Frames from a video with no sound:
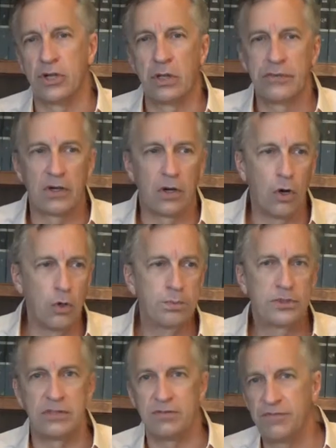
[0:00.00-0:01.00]
all of our
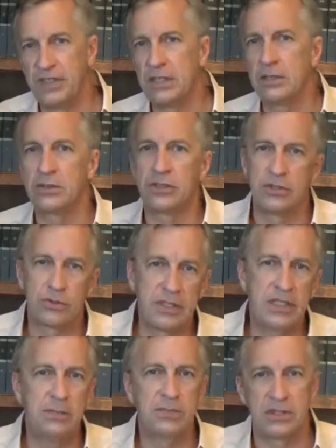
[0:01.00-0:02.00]
hopes and fears and
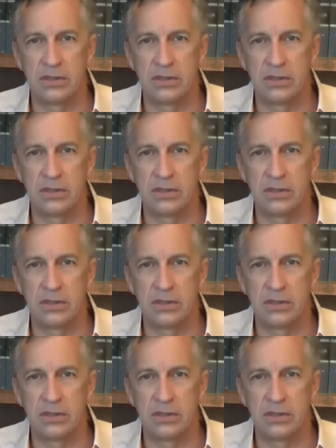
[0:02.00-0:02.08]
dreams